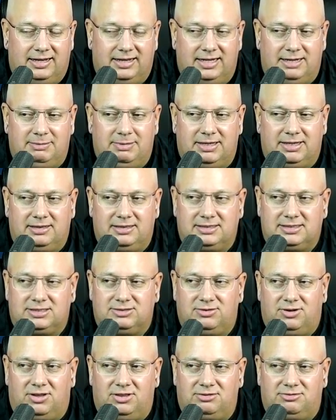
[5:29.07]
You need to make a list
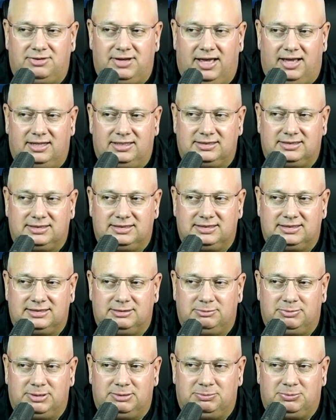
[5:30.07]
of all the fallacies
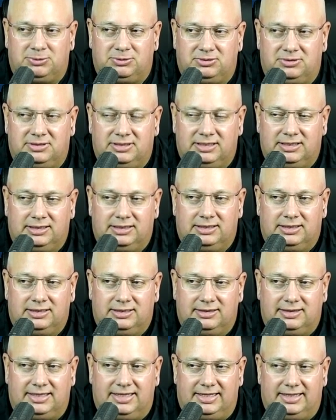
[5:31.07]
that people
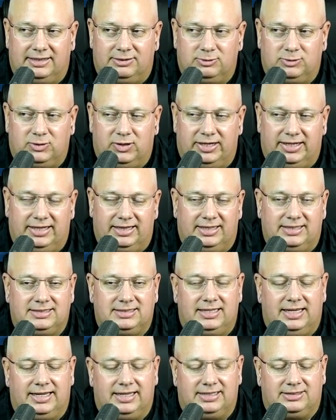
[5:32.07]
think. You're trying to,
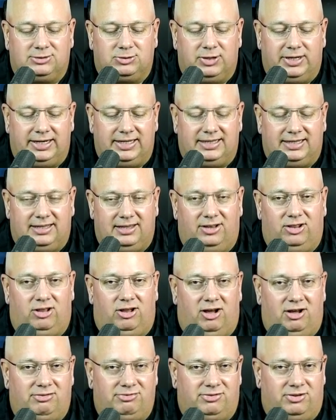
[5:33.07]
let's like try to kill
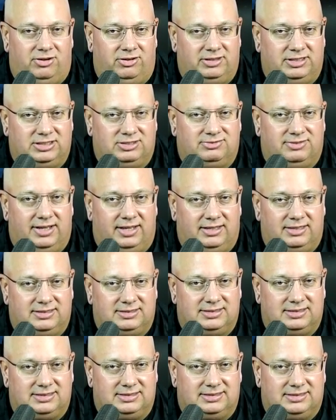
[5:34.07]
off all these
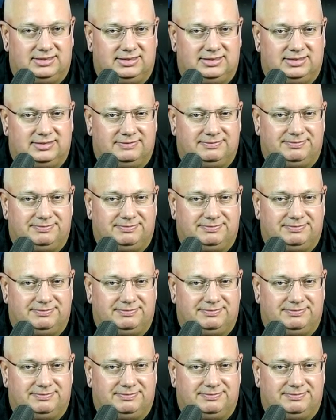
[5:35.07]
fallacies.